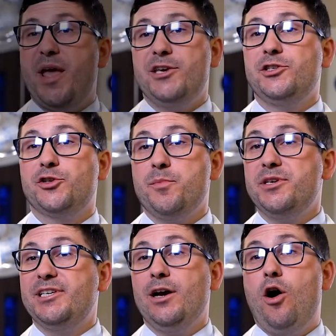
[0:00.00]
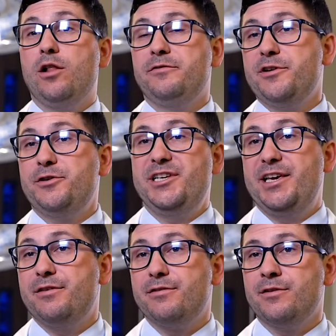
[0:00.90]
patients are missing all of their
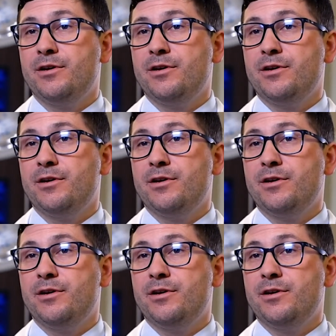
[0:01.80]
teeth,